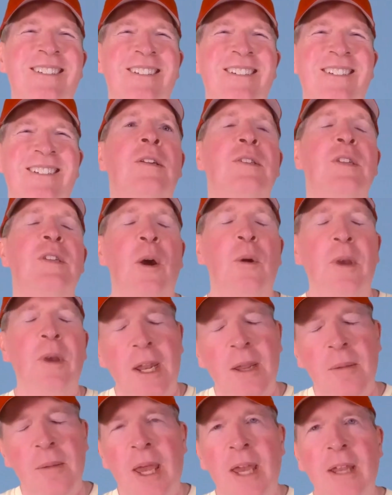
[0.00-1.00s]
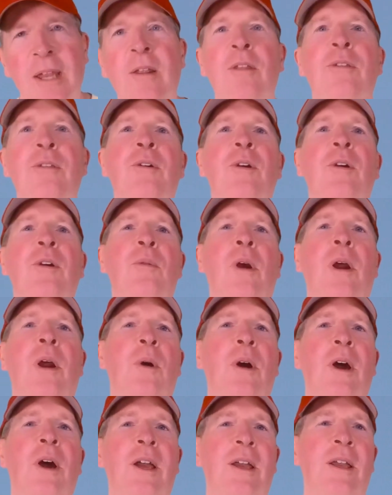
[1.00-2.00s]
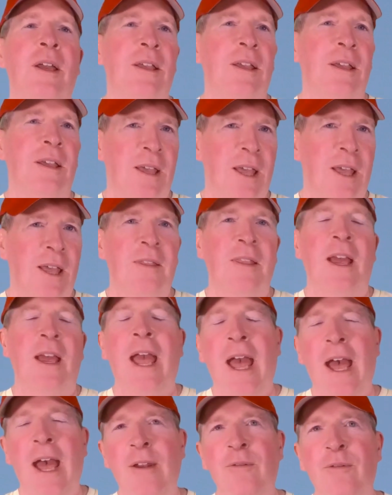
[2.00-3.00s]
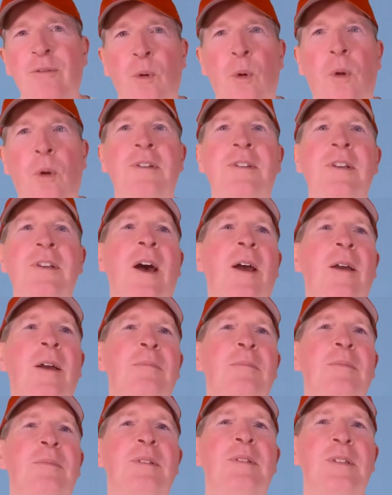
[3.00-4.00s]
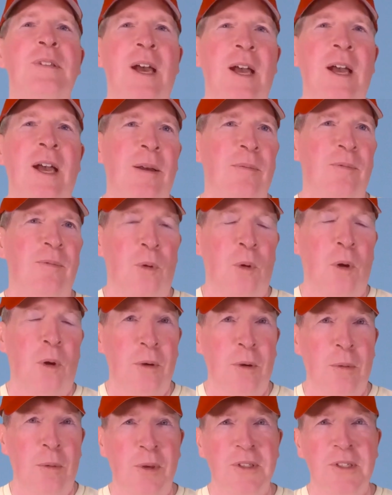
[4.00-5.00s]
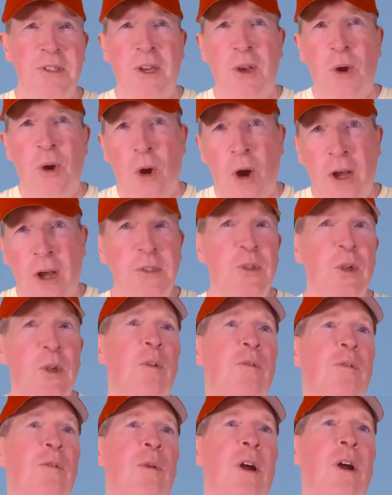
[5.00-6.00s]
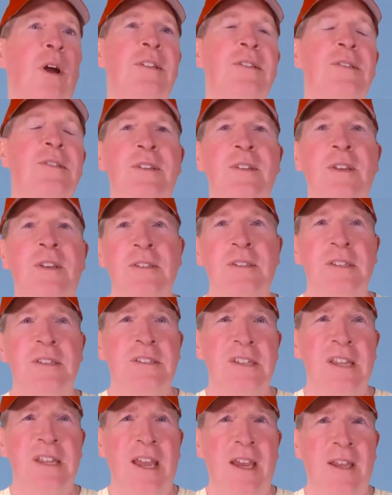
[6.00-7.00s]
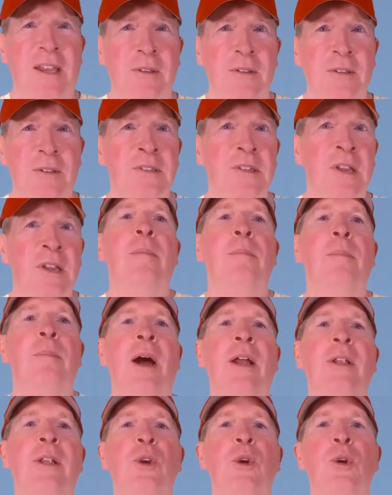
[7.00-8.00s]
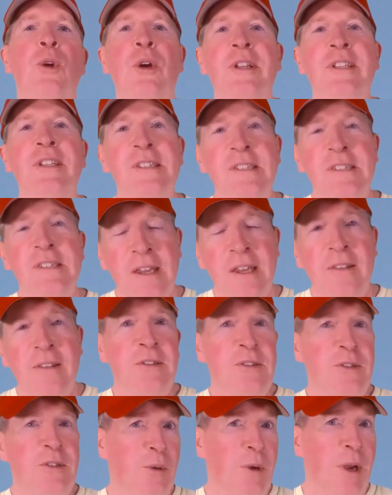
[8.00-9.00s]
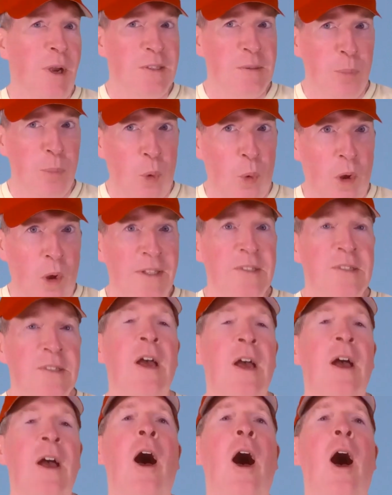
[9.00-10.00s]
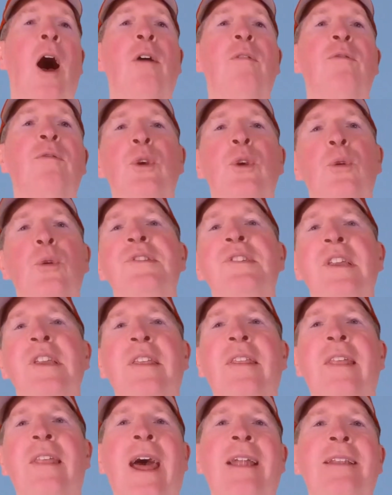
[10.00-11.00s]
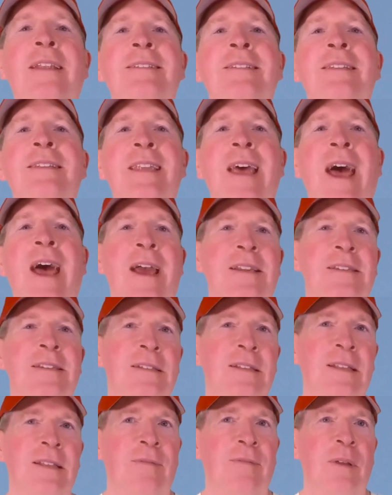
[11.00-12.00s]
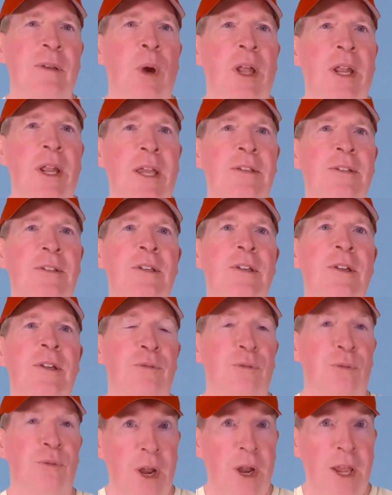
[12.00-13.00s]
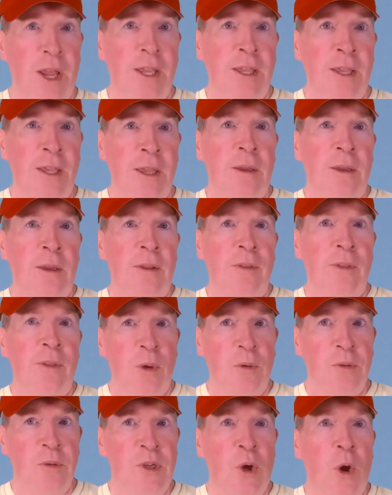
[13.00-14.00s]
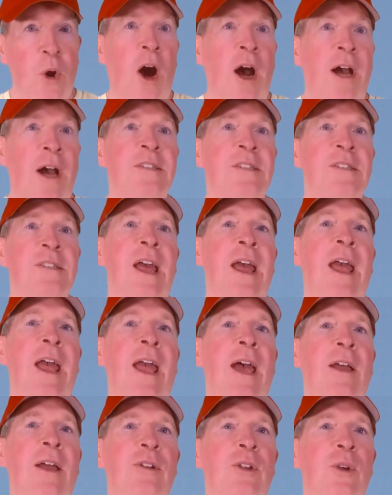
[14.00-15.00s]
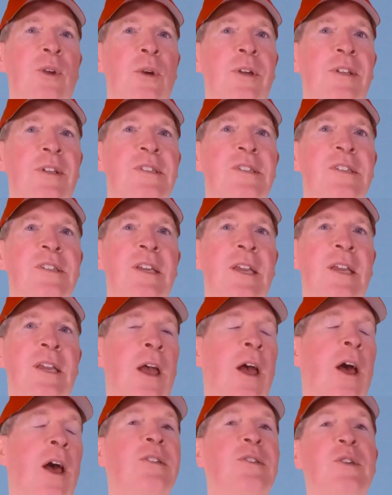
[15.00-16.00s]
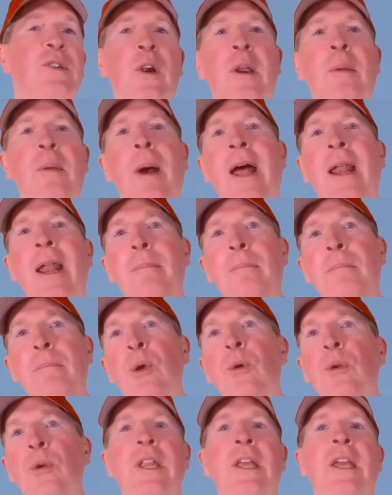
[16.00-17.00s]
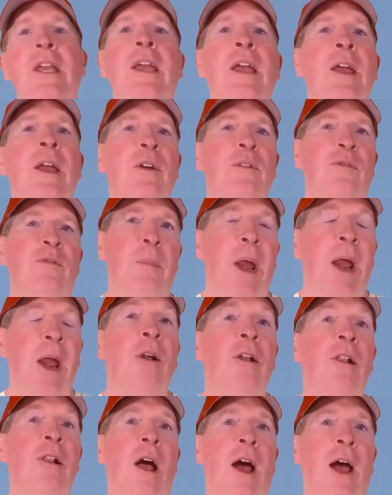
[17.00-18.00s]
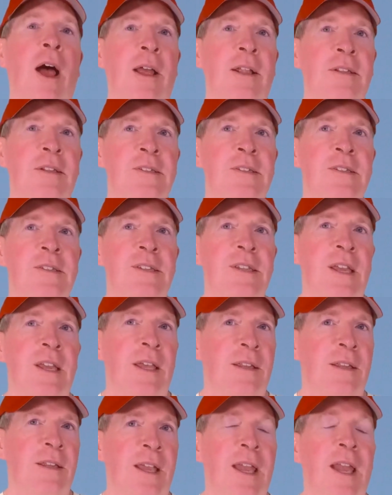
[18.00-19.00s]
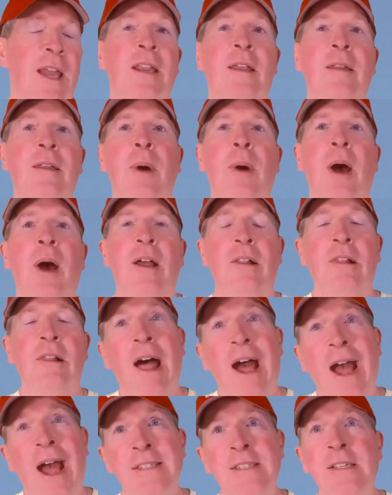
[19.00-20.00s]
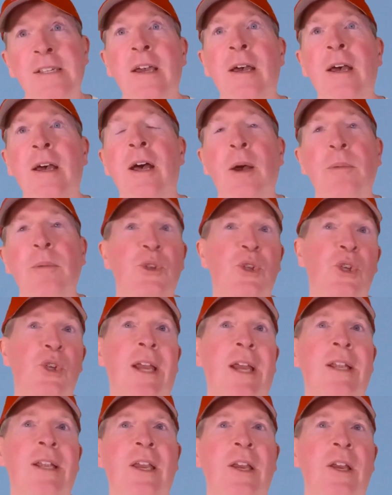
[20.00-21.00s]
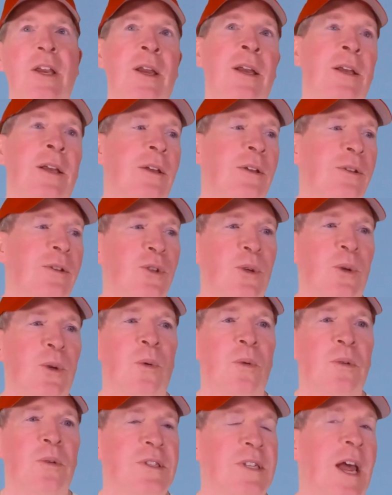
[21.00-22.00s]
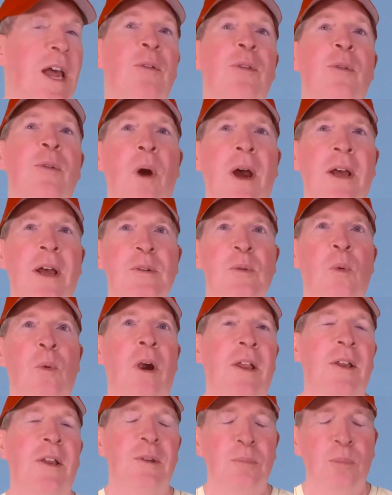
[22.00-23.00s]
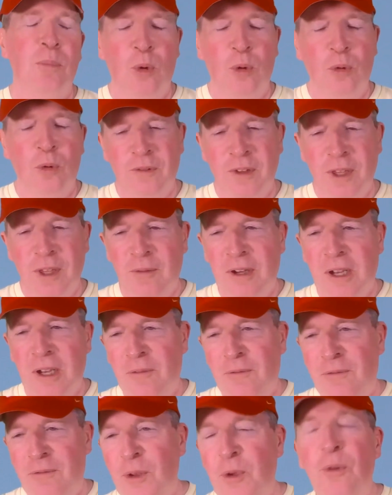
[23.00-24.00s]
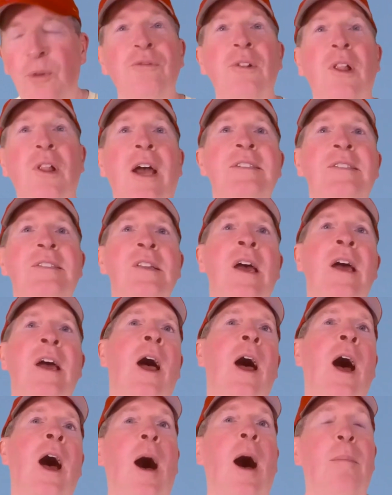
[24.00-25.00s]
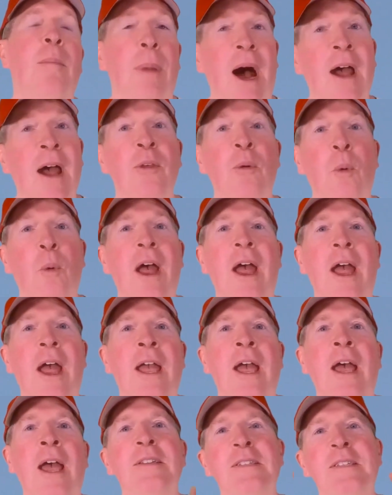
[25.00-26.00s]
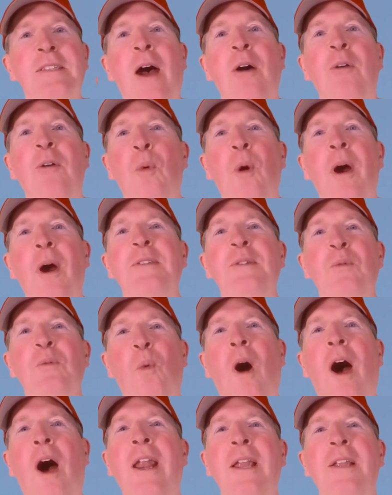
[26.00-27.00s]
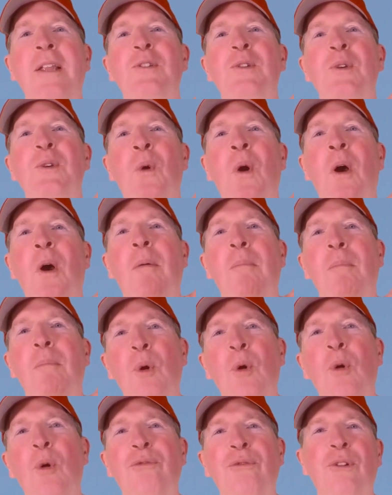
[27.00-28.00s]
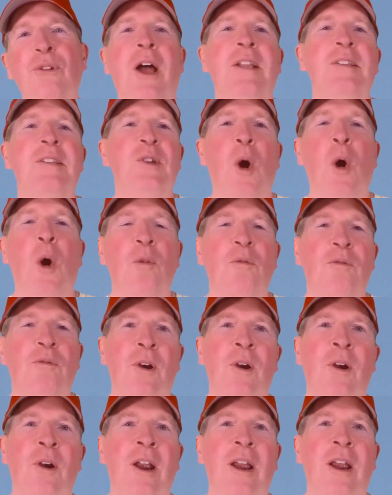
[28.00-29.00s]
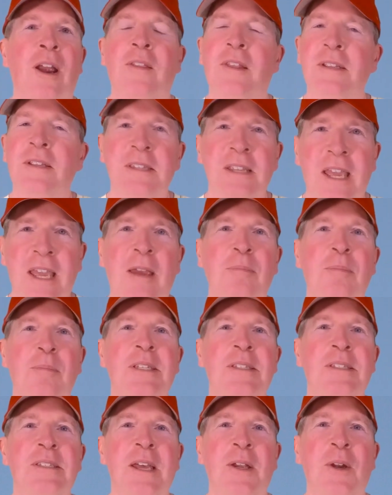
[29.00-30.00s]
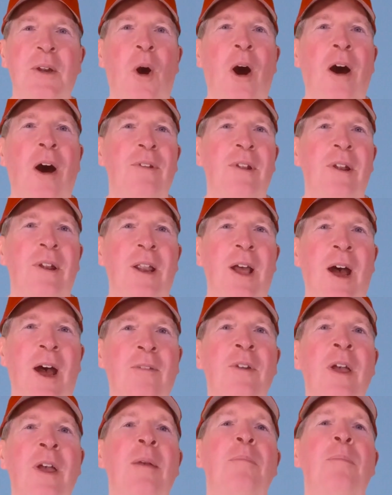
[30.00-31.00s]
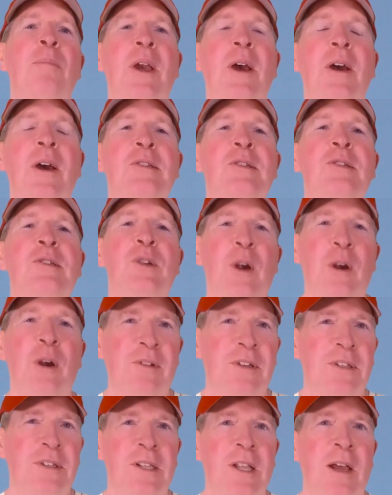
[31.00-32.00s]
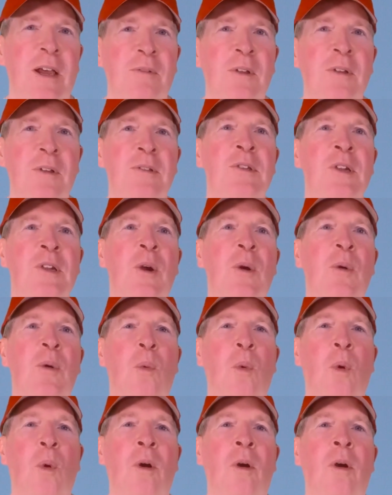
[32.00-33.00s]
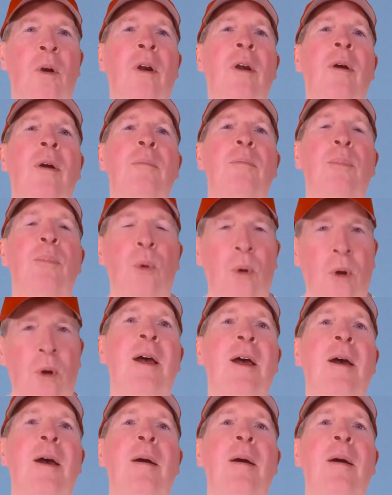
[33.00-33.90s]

So getting back to the third runway, again, they had 4 times 400% cost overruns and tons of scandals. But you could see the stress points of using that tax levy money to defray those costs. And you could see a certain amount of mutiny from airlines, indicated by Alaska objecting to Southwest wanting to move even a few flights. By the way, Southwest wanted to move flights over, and this can't be said often enough, because service levels were poor.